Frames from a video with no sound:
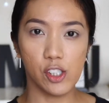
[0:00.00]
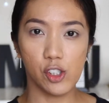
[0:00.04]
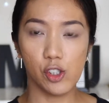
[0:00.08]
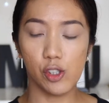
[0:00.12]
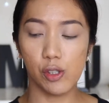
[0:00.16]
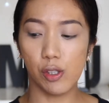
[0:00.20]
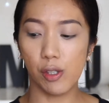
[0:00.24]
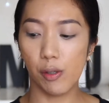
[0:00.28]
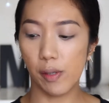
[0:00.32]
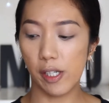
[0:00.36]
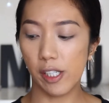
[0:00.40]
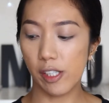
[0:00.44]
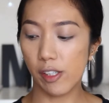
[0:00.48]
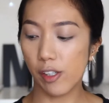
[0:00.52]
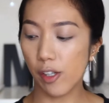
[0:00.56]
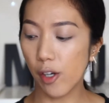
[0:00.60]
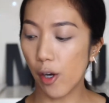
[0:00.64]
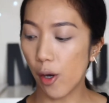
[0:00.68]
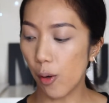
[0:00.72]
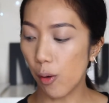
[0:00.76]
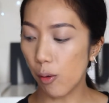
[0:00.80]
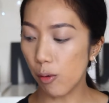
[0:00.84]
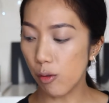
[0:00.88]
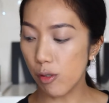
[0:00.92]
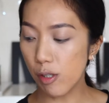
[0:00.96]
Juno &
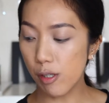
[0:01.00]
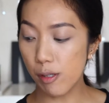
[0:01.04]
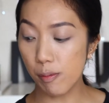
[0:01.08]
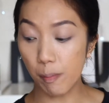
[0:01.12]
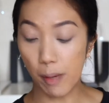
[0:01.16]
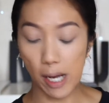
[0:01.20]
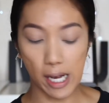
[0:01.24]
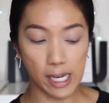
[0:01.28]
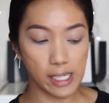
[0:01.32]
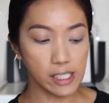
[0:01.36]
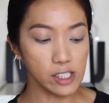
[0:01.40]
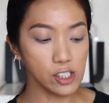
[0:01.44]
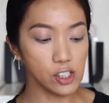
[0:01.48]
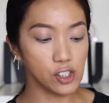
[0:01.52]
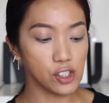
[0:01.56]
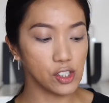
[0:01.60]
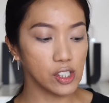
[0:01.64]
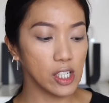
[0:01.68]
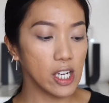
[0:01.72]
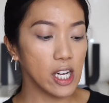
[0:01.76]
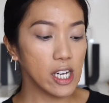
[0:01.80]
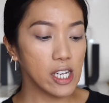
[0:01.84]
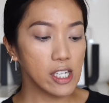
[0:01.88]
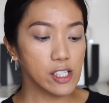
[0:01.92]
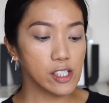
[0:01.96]
Co
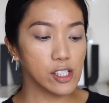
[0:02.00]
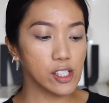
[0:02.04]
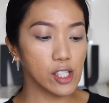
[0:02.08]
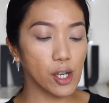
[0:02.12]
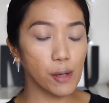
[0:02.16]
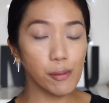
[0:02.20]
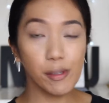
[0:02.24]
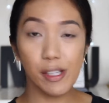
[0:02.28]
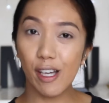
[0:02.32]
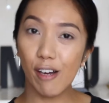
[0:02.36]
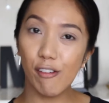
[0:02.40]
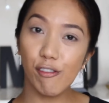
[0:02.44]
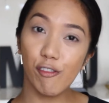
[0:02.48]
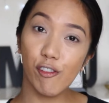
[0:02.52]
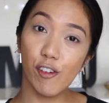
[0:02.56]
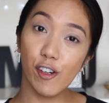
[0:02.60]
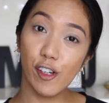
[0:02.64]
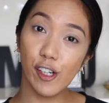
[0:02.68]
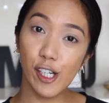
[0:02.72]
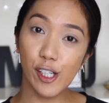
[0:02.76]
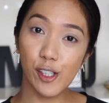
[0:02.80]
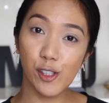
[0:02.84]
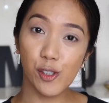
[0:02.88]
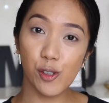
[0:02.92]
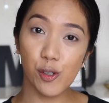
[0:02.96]
sponge. So without
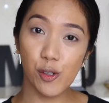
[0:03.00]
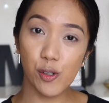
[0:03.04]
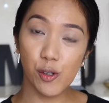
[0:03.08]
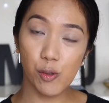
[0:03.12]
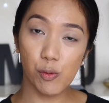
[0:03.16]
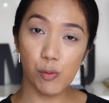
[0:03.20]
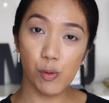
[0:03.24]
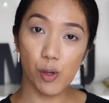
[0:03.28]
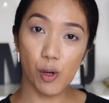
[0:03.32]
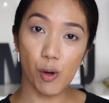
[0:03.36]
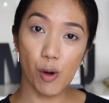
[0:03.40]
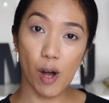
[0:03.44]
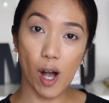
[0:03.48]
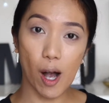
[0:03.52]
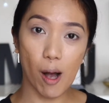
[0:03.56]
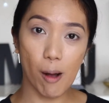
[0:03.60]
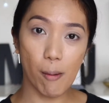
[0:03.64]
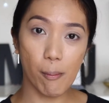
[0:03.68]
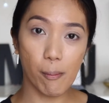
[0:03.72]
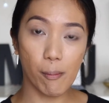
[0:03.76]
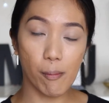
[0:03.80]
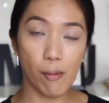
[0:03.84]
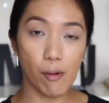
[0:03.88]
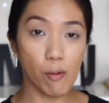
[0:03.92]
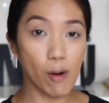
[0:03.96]
further ado, we'll
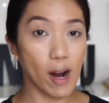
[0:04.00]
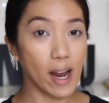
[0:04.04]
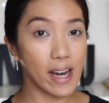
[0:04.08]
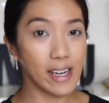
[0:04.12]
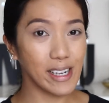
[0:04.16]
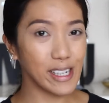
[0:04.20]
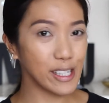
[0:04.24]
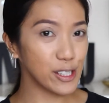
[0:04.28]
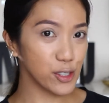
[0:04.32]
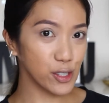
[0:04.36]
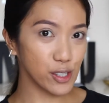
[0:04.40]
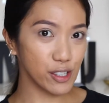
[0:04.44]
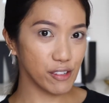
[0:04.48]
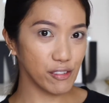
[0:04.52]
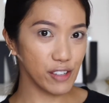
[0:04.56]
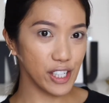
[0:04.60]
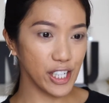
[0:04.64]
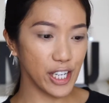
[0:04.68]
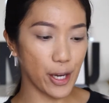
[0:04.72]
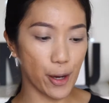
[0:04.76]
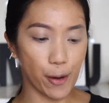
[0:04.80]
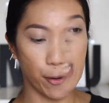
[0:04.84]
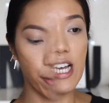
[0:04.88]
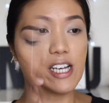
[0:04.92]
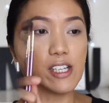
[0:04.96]
hop right into the
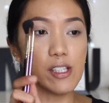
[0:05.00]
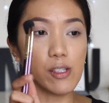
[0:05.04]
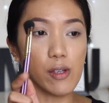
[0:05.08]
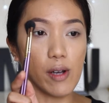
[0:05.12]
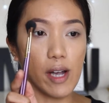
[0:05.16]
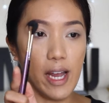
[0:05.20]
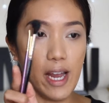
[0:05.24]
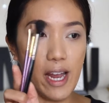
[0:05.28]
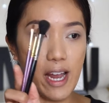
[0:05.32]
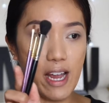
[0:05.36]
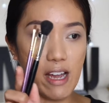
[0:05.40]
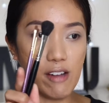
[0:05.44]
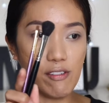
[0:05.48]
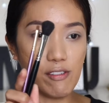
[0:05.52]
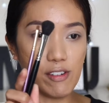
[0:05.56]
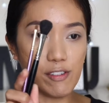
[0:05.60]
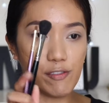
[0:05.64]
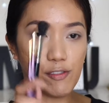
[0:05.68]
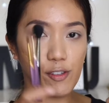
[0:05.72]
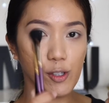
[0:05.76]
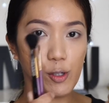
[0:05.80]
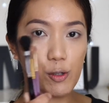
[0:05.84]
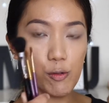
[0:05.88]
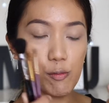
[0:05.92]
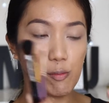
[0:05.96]
video. So I have a
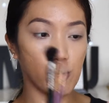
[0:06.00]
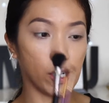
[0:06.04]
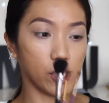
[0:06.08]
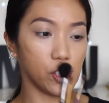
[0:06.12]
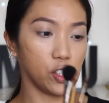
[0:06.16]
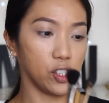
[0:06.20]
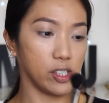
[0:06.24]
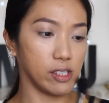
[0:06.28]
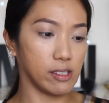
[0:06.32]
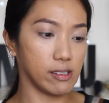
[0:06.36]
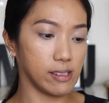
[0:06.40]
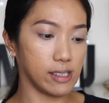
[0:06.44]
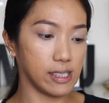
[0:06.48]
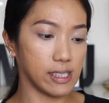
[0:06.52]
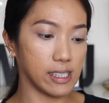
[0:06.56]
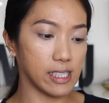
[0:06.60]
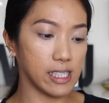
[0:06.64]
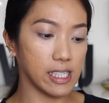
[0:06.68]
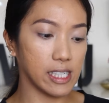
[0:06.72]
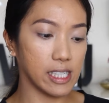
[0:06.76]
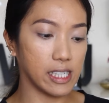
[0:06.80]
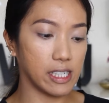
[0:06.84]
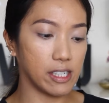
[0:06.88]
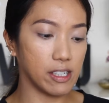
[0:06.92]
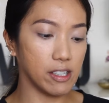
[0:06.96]
few brushes in
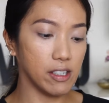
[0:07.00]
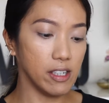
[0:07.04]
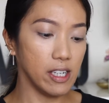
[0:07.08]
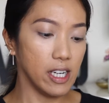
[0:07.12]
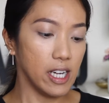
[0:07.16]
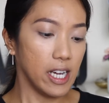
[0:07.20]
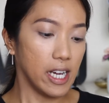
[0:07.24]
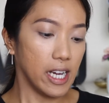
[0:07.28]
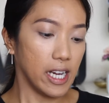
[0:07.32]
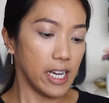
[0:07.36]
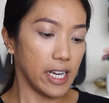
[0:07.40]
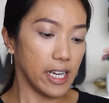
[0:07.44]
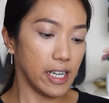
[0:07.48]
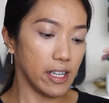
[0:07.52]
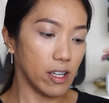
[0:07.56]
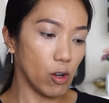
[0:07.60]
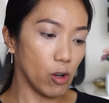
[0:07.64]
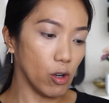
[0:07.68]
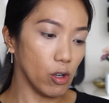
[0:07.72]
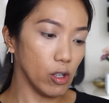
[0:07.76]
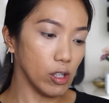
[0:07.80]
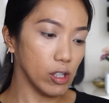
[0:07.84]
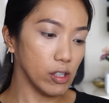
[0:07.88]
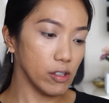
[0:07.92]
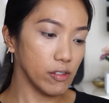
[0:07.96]
here and
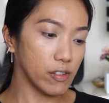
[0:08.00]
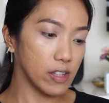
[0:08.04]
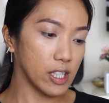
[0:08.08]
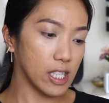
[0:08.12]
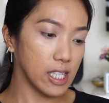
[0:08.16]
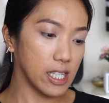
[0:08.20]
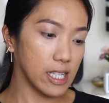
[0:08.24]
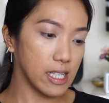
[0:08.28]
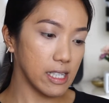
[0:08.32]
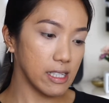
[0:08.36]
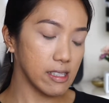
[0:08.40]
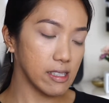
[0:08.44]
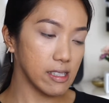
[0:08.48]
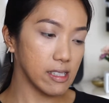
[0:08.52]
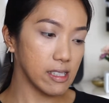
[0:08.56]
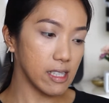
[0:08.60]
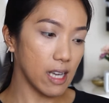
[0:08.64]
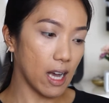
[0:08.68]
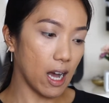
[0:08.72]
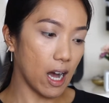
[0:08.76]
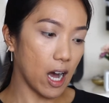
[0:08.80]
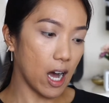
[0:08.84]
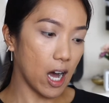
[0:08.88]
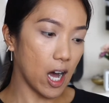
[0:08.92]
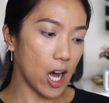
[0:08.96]
all of these
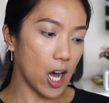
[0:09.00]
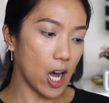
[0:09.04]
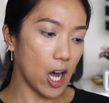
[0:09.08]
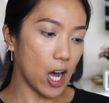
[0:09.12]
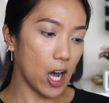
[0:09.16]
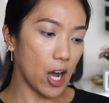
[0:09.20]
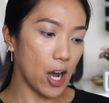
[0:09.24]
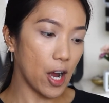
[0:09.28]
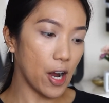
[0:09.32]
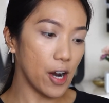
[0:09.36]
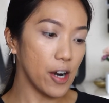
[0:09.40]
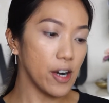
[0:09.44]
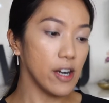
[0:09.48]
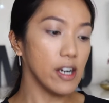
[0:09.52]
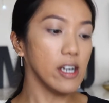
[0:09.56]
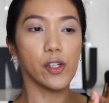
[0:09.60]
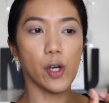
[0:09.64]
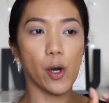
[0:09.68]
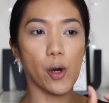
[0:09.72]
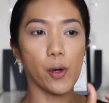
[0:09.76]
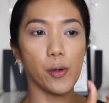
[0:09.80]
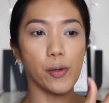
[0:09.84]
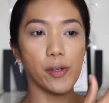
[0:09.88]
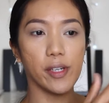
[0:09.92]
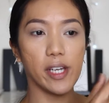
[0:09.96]
are
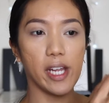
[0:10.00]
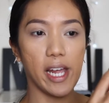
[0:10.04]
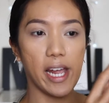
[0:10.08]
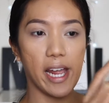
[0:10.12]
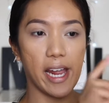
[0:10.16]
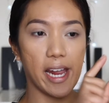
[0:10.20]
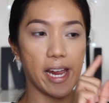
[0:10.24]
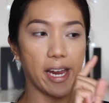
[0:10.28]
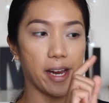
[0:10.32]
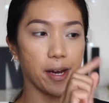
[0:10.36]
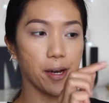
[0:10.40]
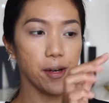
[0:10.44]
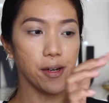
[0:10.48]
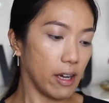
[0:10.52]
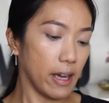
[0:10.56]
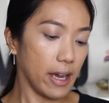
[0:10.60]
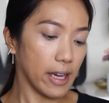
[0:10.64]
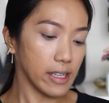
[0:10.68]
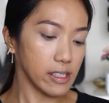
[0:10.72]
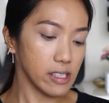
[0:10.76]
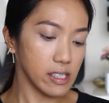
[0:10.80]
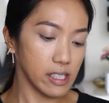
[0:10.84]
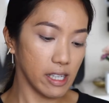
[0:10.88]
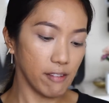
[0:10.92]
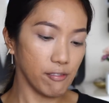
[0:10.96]
goat hair
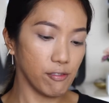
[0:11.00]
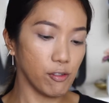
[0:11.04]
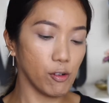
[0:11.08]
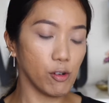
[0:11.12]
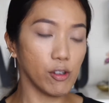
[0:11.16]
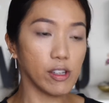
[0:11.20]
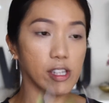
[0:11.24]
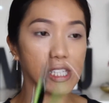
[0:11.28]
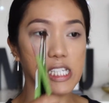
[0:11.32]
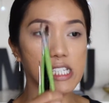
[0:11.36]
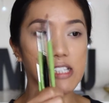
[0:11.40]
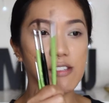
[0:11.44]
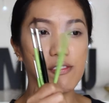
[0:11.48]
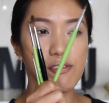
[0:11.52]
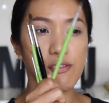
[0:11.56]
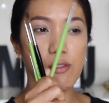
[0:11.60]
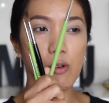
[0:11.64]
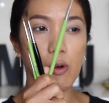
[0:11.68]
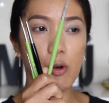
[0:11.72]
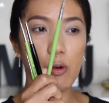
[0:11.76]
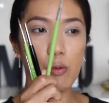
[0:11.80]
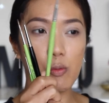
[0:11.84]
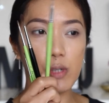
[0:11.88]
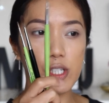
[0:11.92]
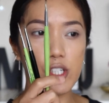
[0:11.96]
except for these
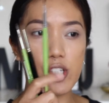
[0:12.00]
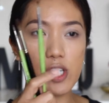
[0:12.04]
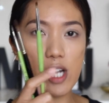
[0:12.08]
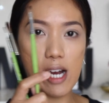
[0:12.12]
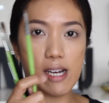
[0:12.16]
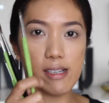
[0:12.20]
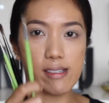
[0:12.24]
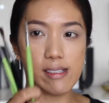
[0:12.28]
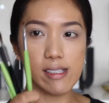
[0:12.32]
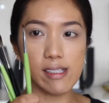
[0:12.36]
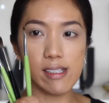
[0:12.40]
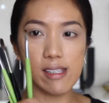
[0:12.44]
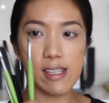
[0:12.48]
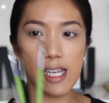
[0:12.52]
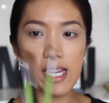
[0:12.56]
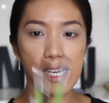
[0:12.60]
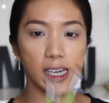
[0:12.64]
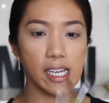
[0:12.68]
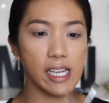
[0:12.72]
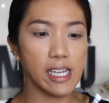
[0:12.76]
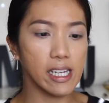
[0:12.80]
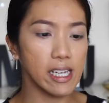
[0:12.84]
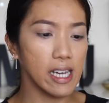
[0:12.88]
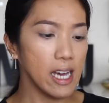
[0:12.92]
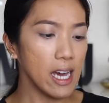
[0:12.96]
four, which are
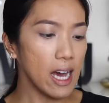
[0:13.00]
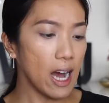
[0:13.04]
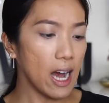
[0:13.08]
synthetic.